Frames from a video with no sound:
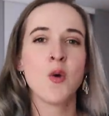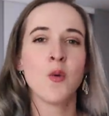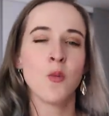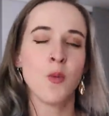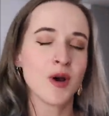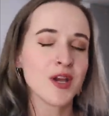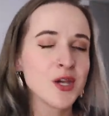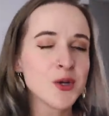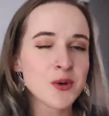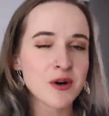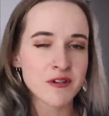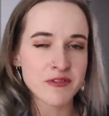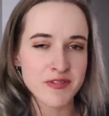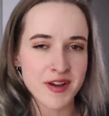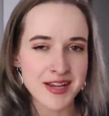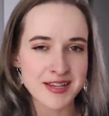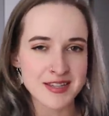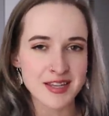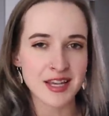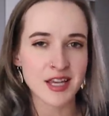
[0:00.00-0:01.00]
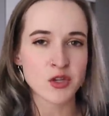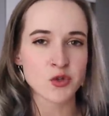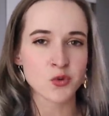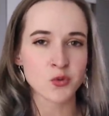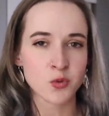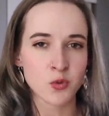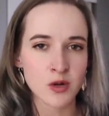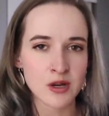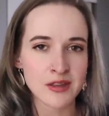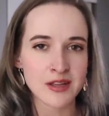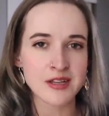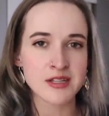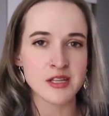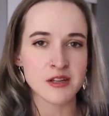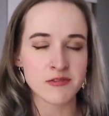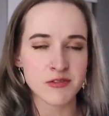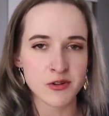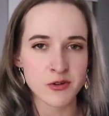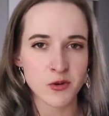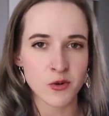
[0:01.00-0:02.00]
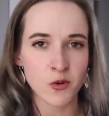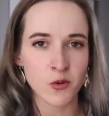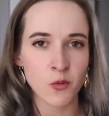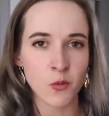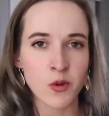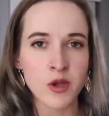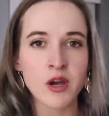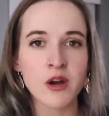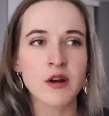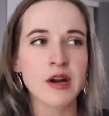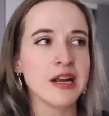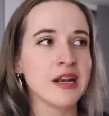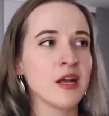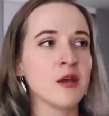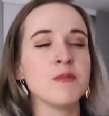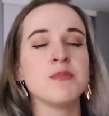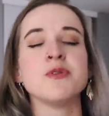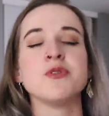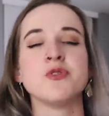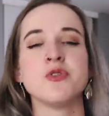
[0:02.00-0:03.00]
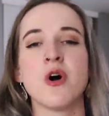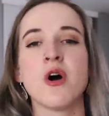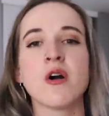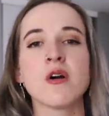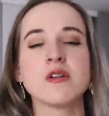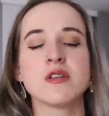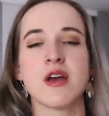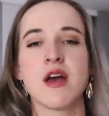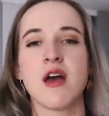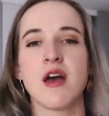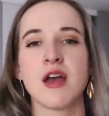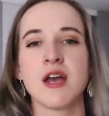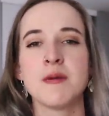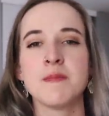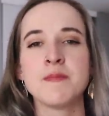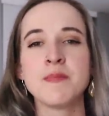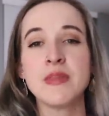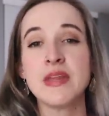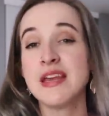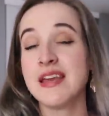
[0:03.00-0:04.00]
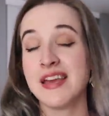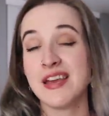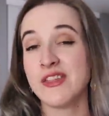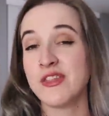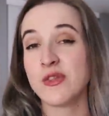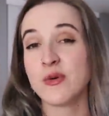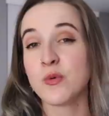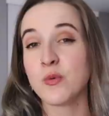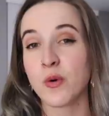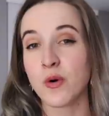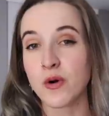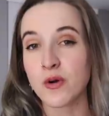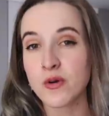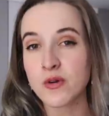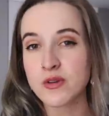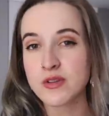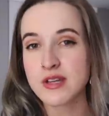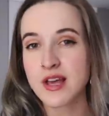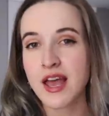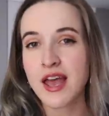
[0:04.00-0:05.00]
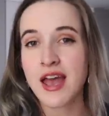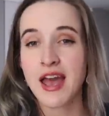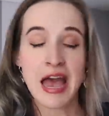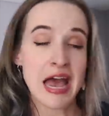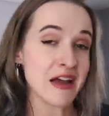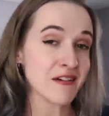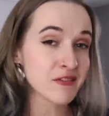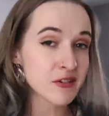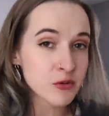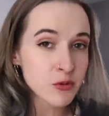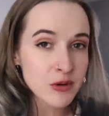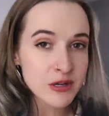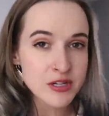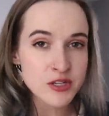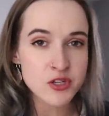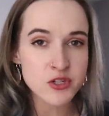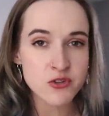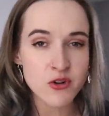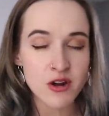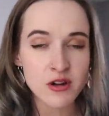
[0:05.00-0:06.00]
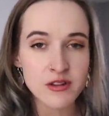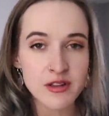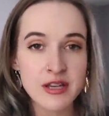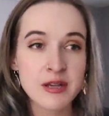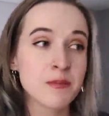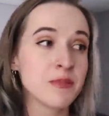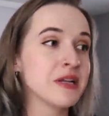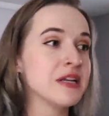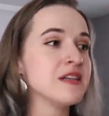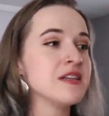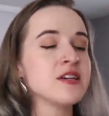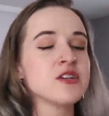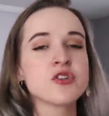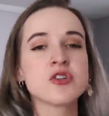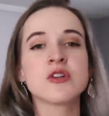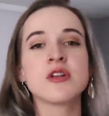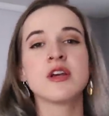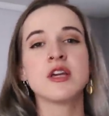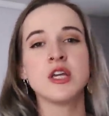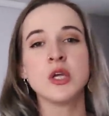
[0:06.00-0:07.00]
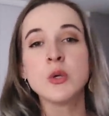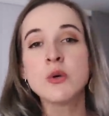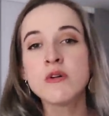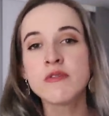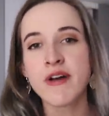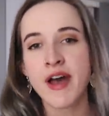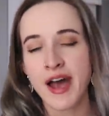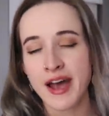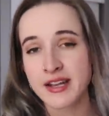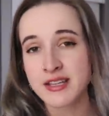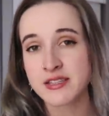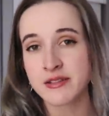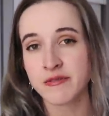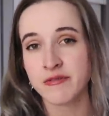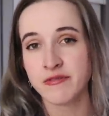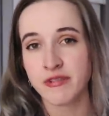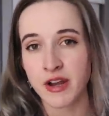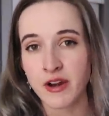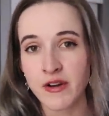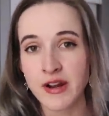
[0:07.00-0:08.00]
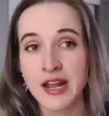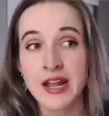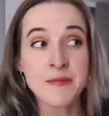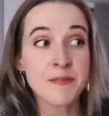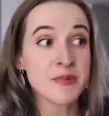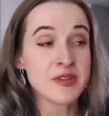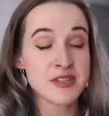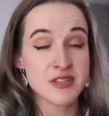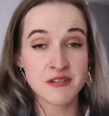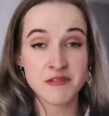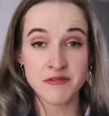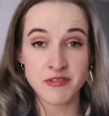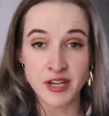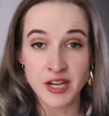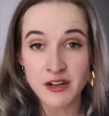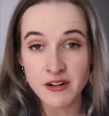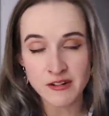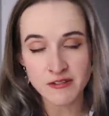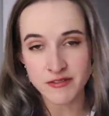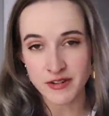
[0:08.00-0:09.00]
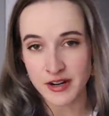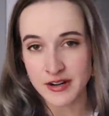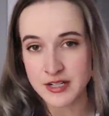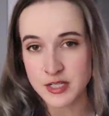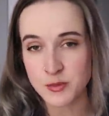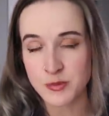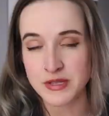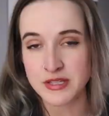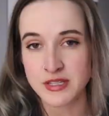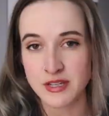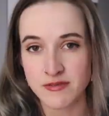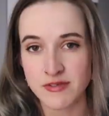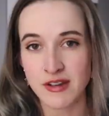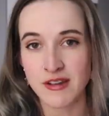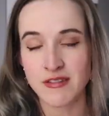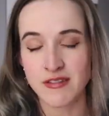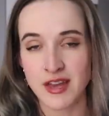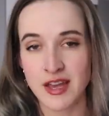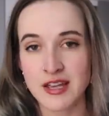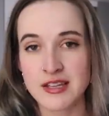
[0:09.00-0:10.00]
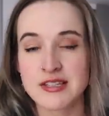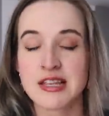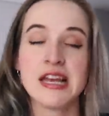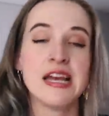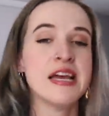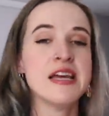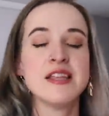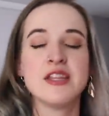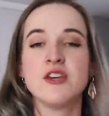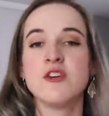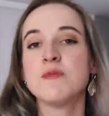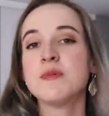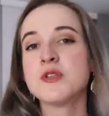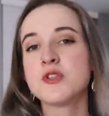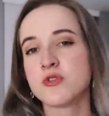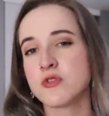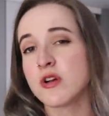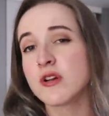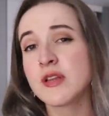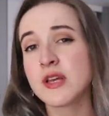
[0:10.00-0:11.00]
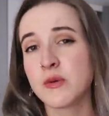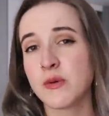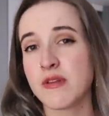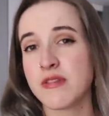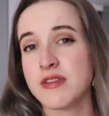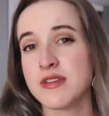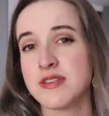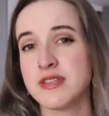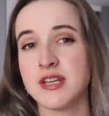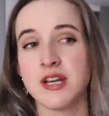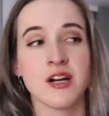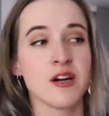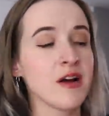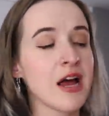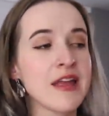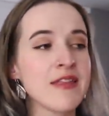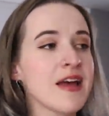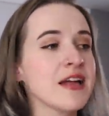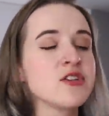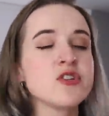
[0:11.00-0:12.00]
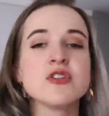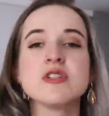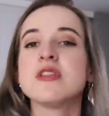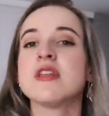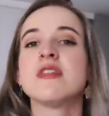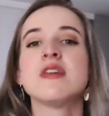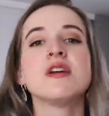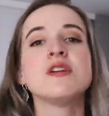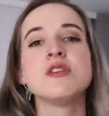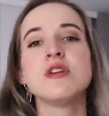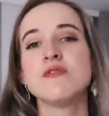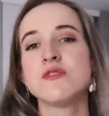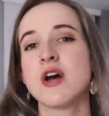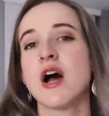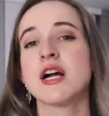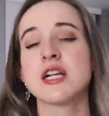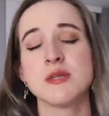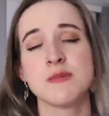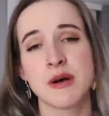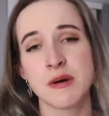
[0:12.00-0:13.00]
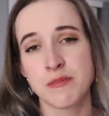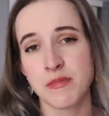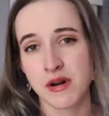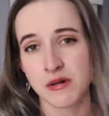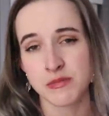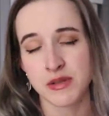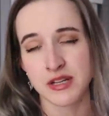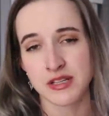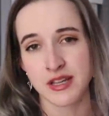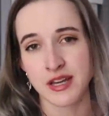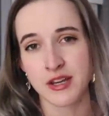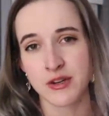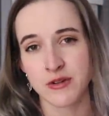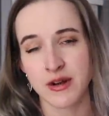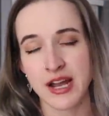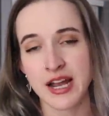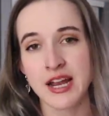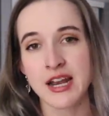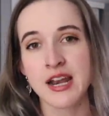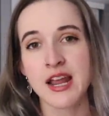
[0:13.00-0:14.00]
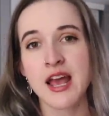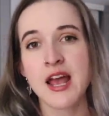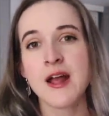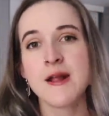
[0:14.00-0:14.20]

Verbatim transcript: What you are facing is really difficult. We are in a bizarre time in the world. Everyone is struggling, but additionally, you have had some very severe and very specific things that you've been struggling with this year. And that's just the things you've talked about publicly, right?